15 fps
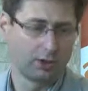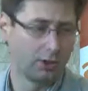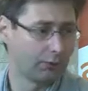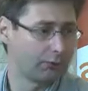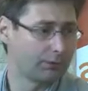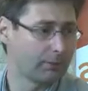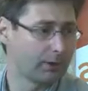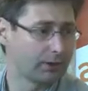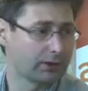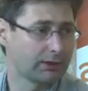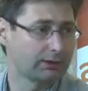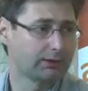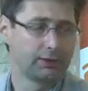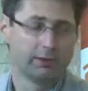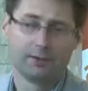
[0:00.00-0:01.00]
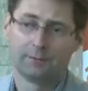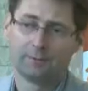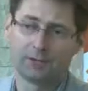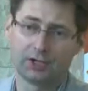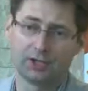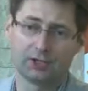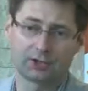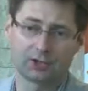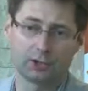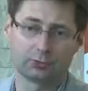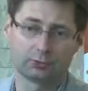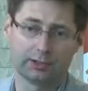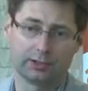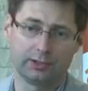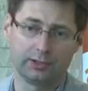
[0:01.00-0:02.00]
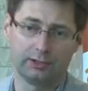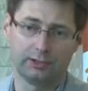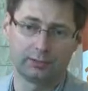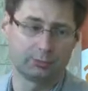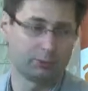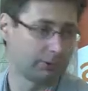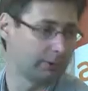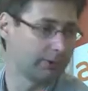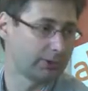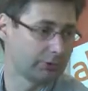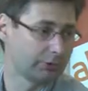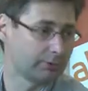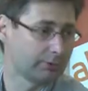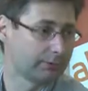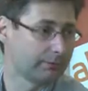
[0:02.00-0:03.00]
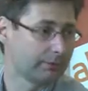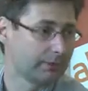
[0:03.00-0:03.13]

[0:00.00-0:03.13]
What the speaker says: on the market, it is already pretty mature.